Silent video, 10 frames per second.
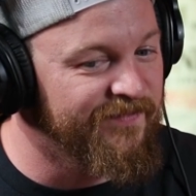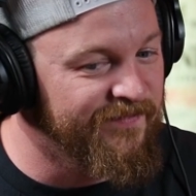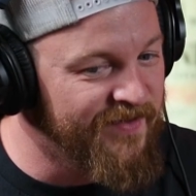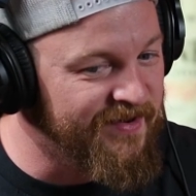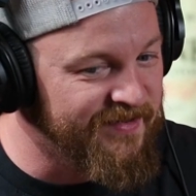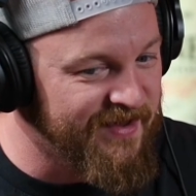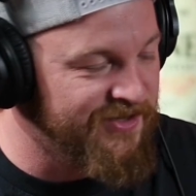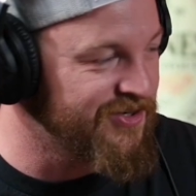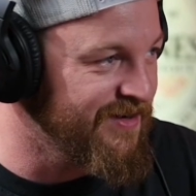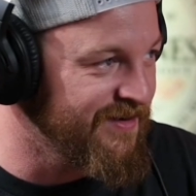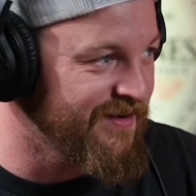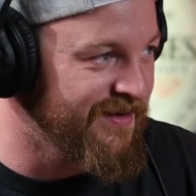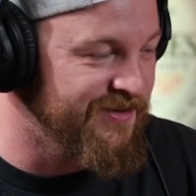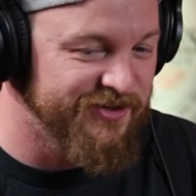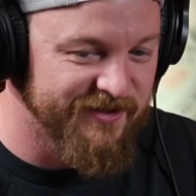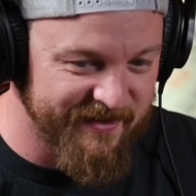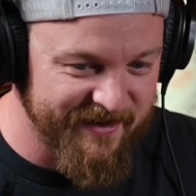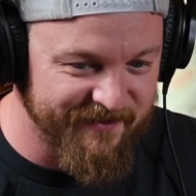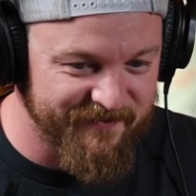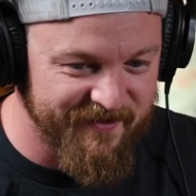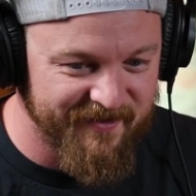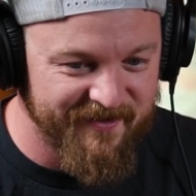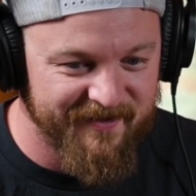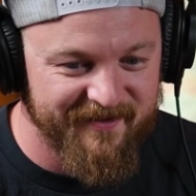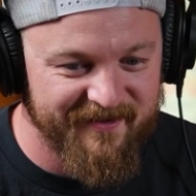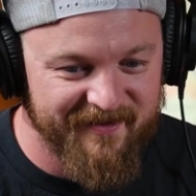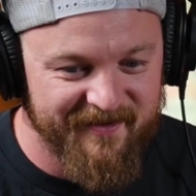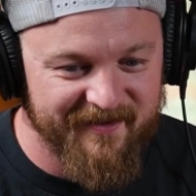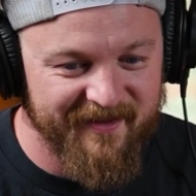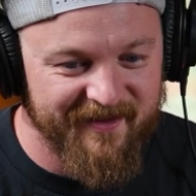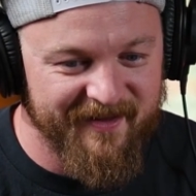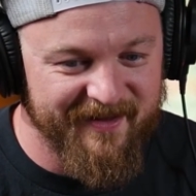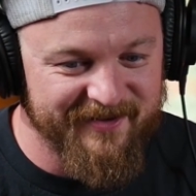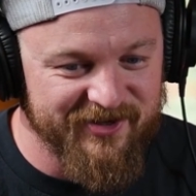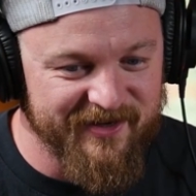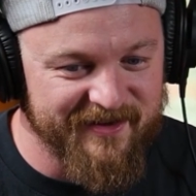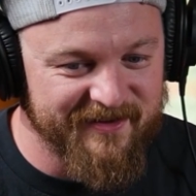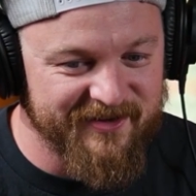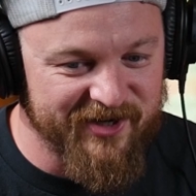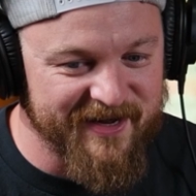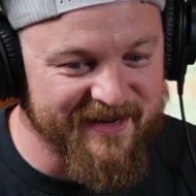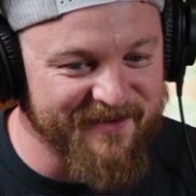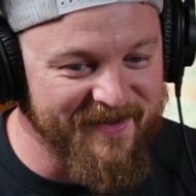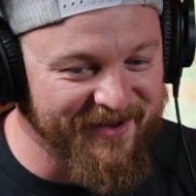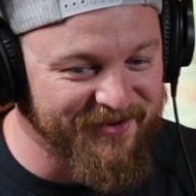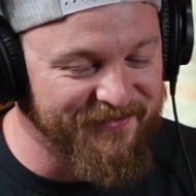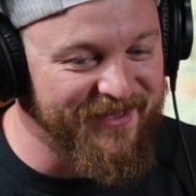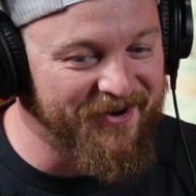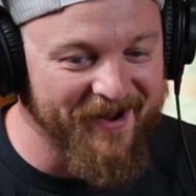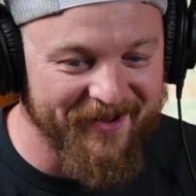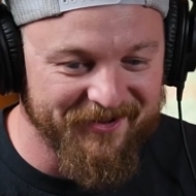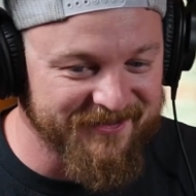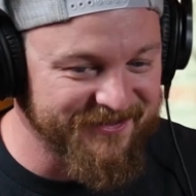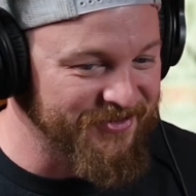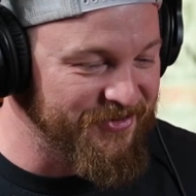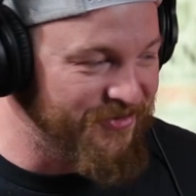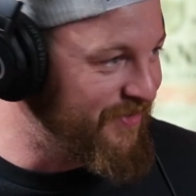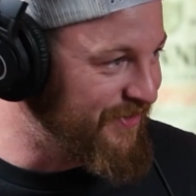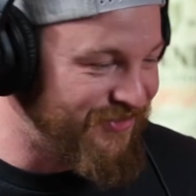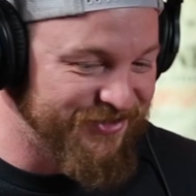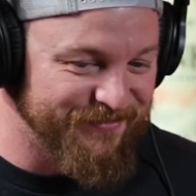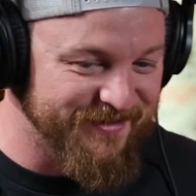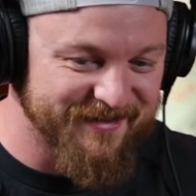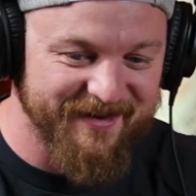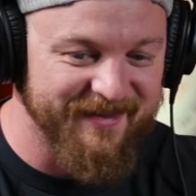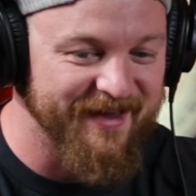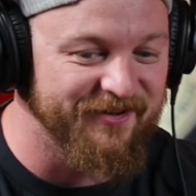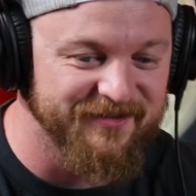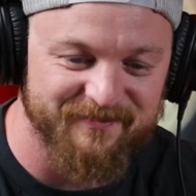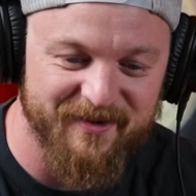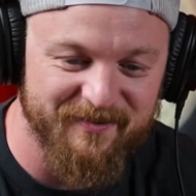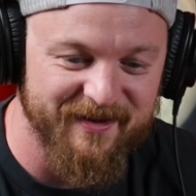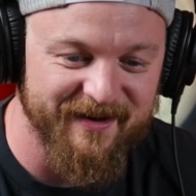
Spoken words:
"Fuck that shit," and she left. And she kicked him out of their house. She must have got the house. Maybe they had